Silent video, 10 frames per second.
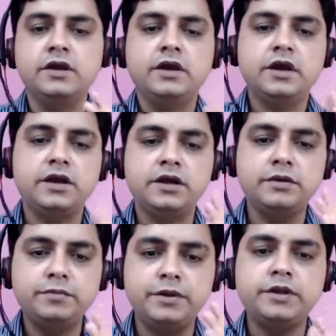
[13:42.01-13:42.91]
I
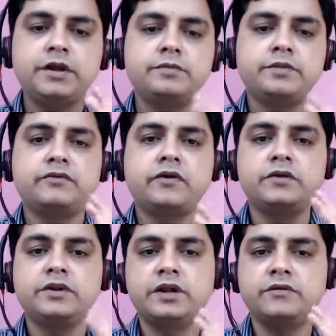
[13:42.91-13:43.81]
deeply and
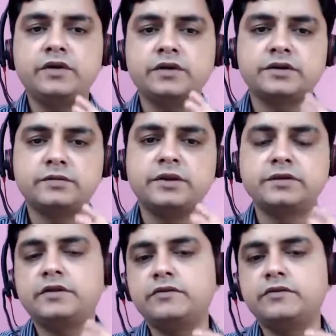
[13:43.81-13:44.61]
profoundly love and accept myself.